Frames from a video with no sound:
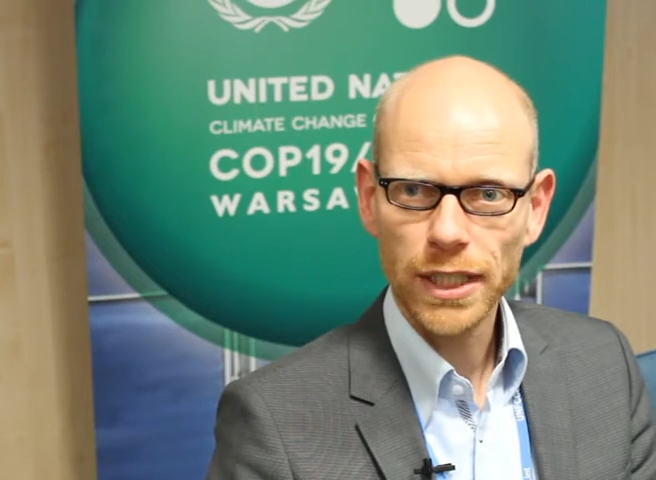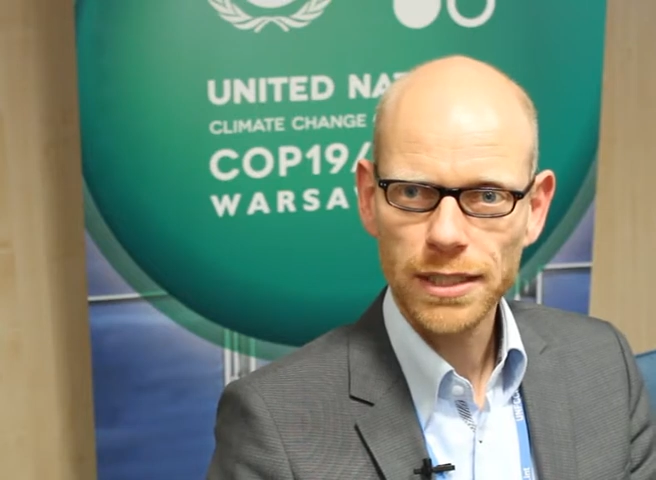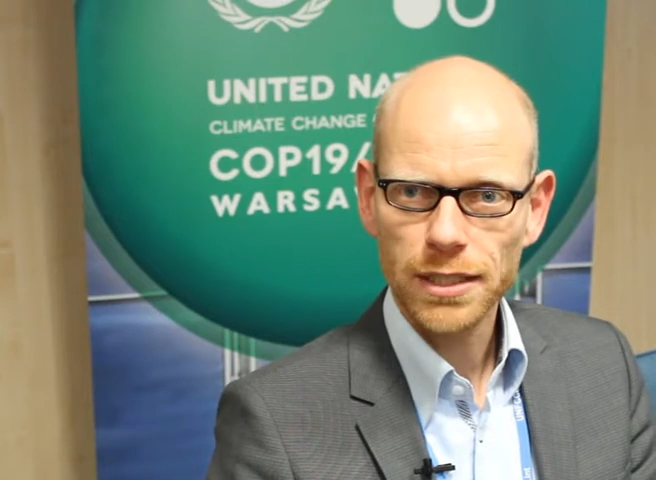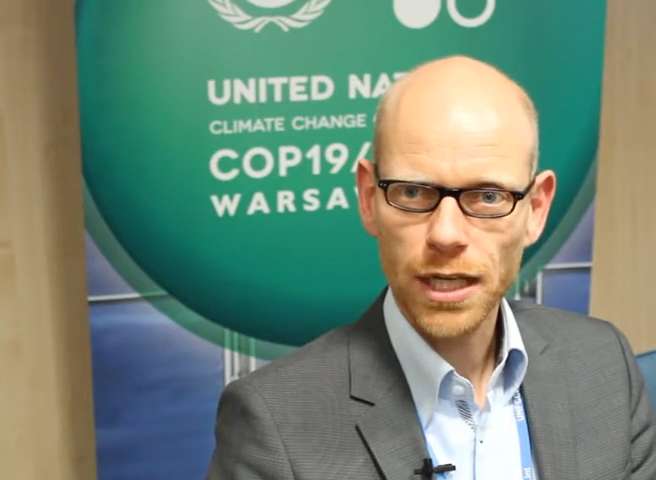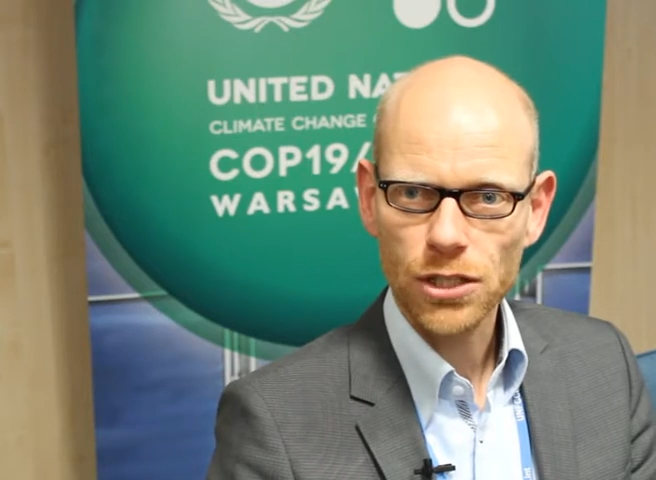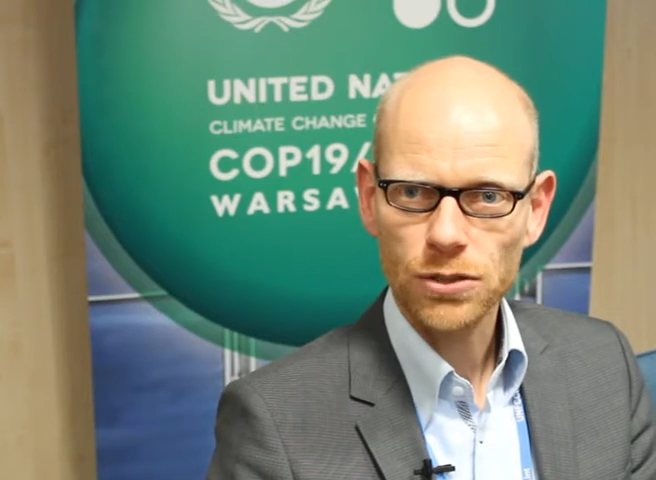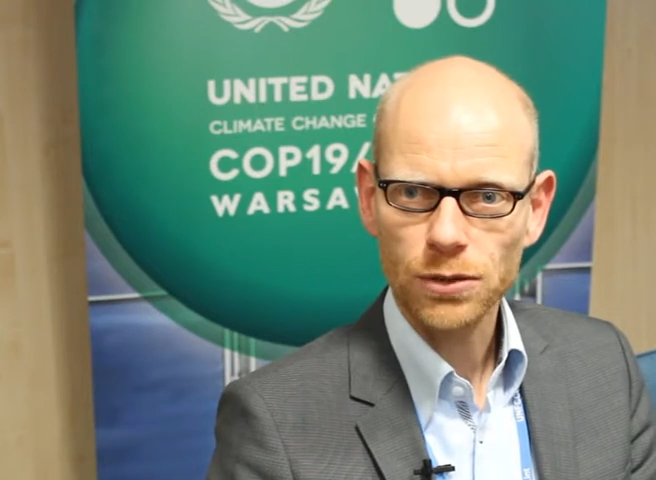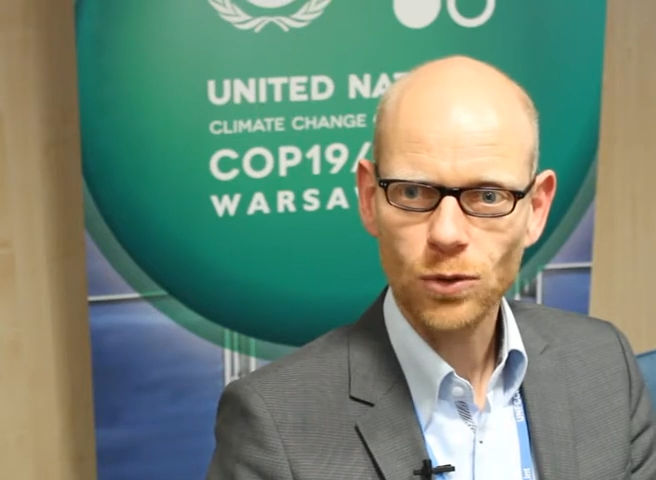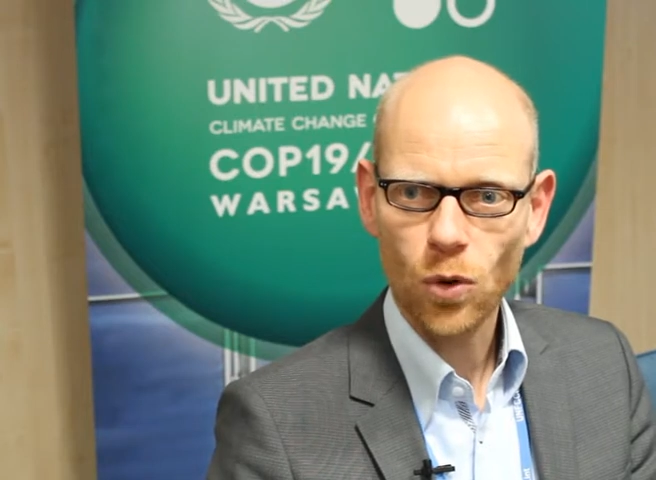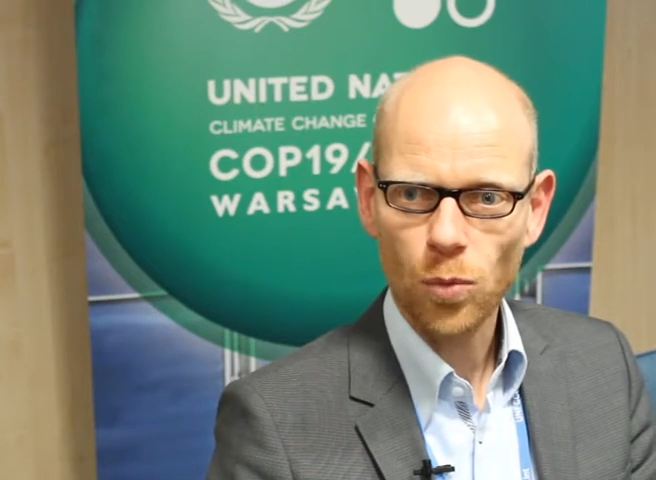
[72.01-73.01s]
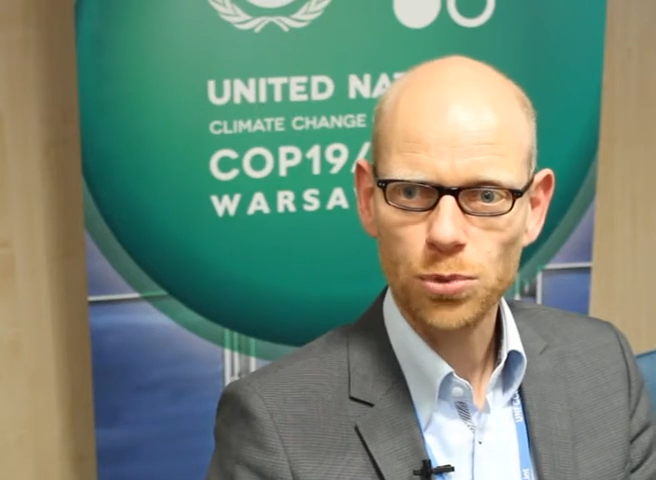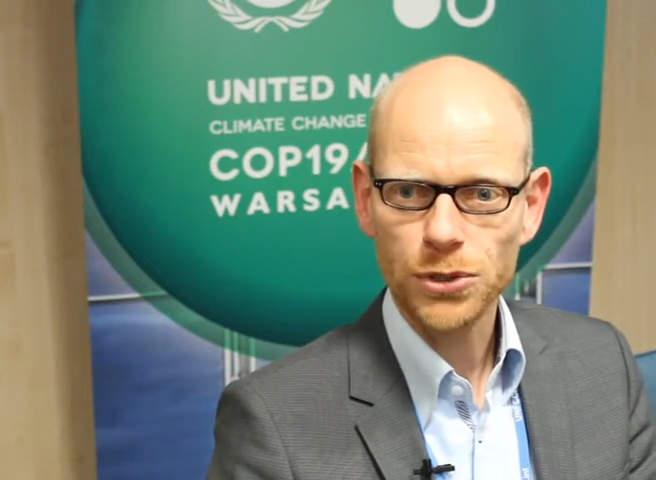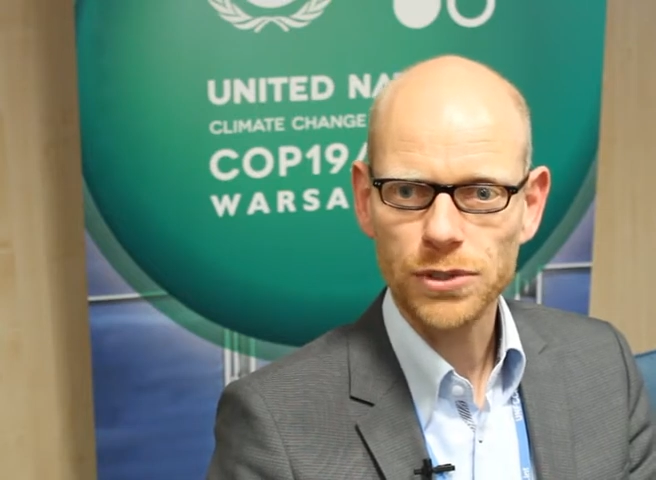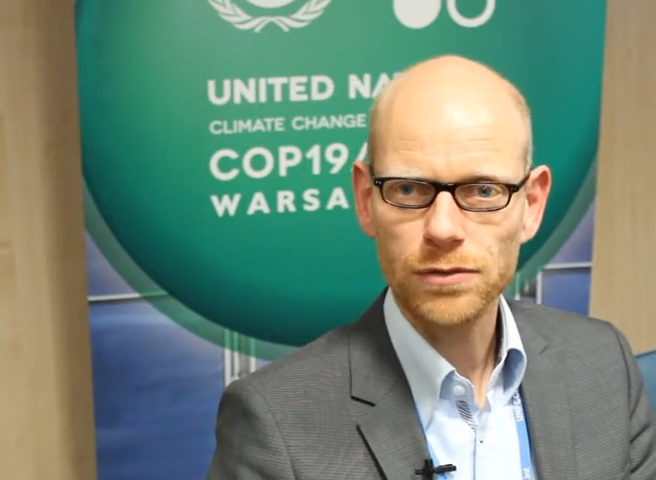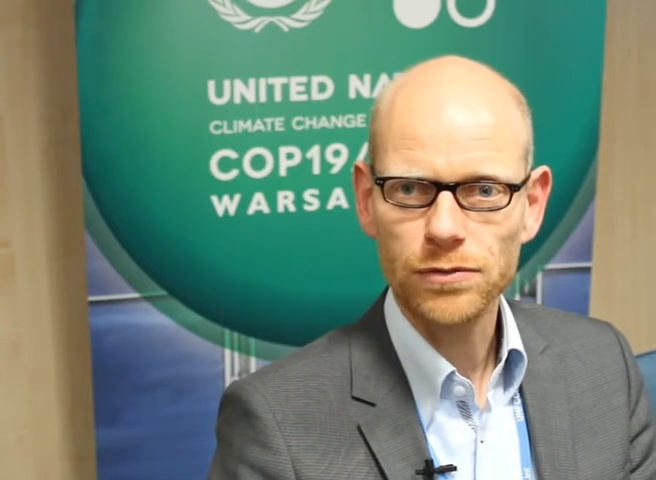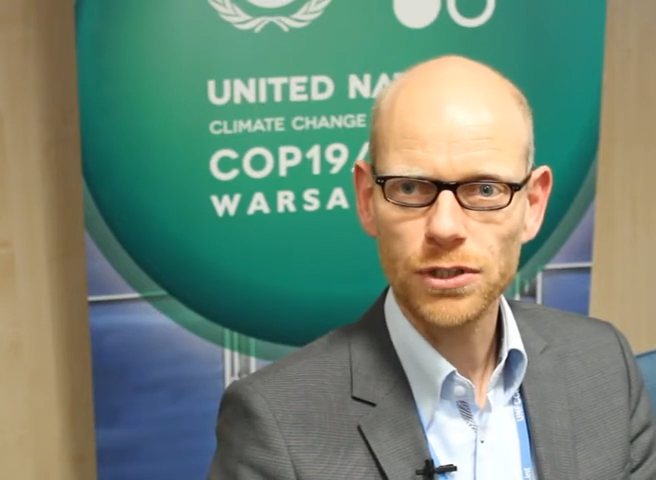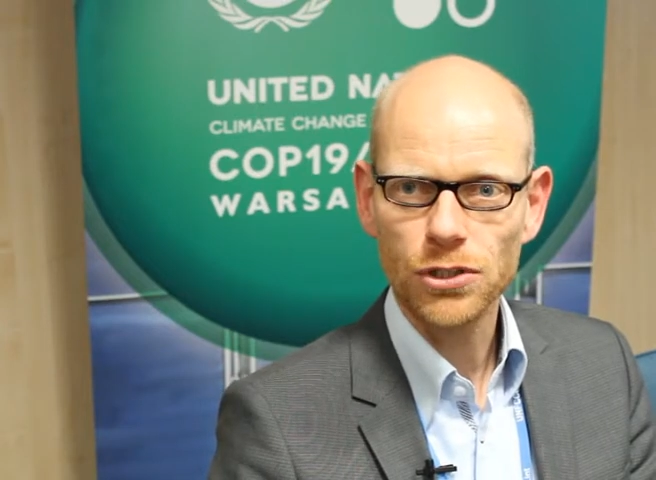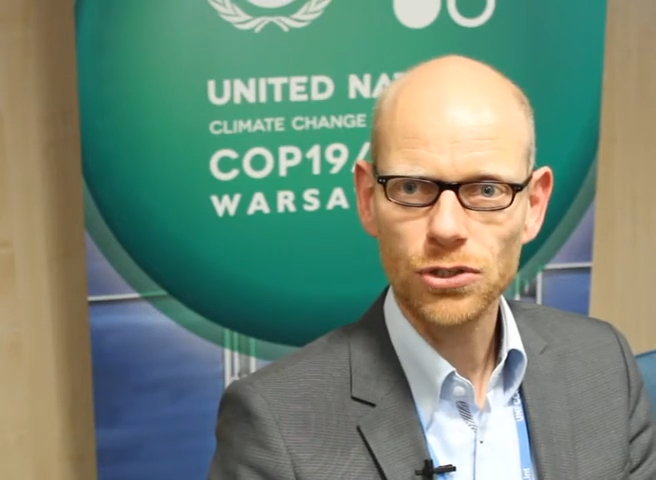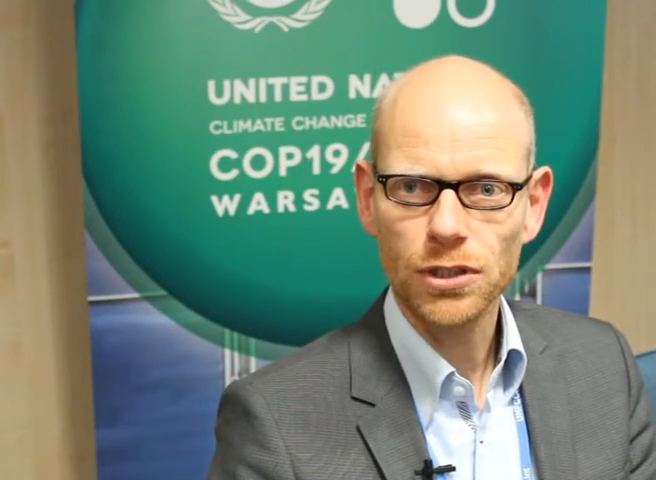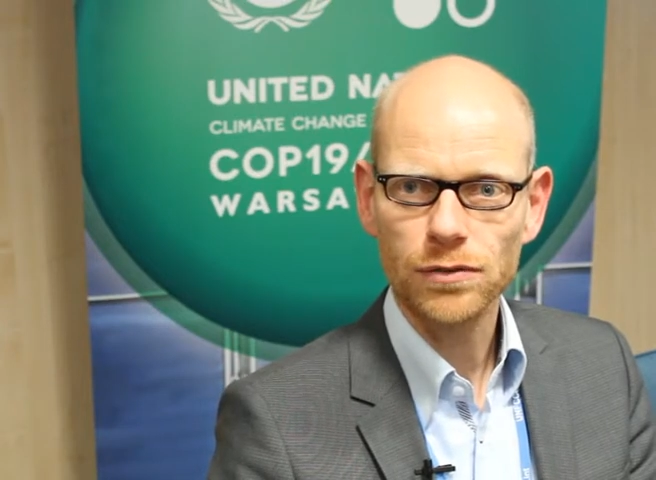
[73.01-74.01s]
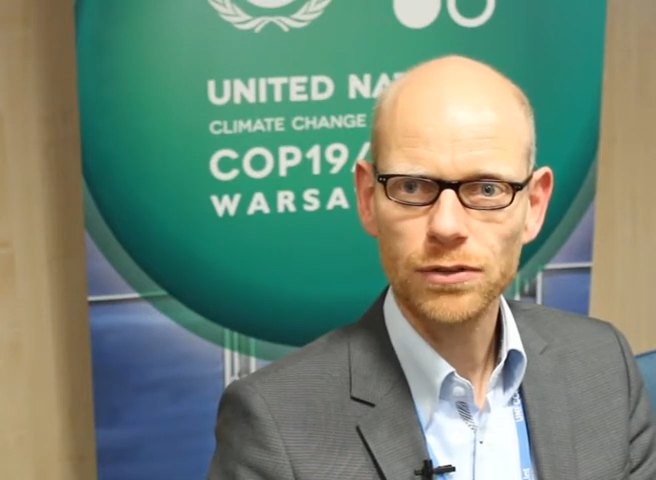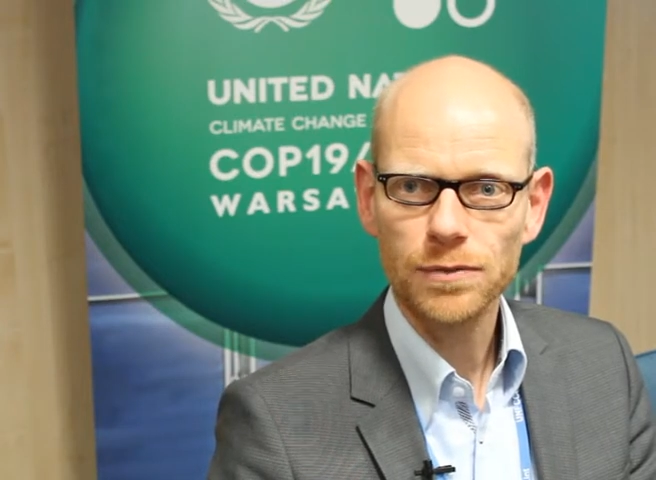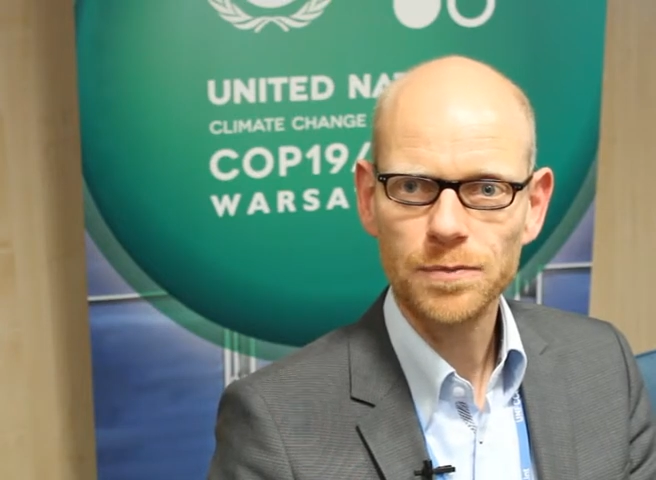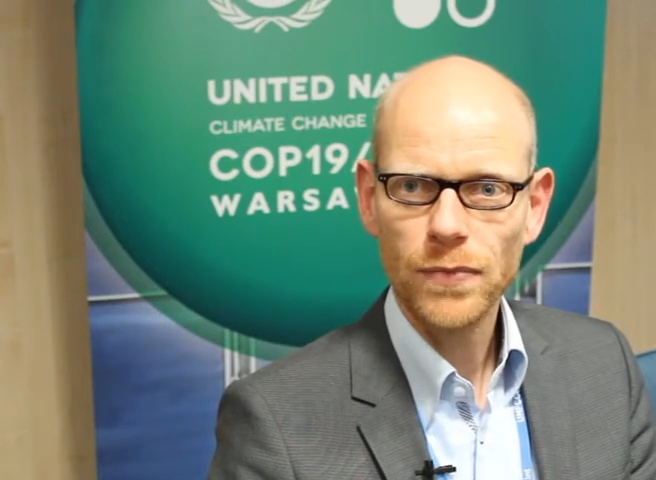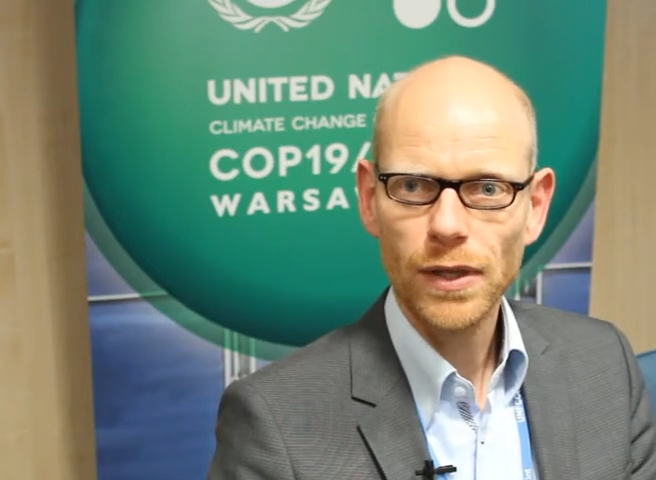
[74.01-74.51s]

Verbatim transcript: international cooperative initiatives.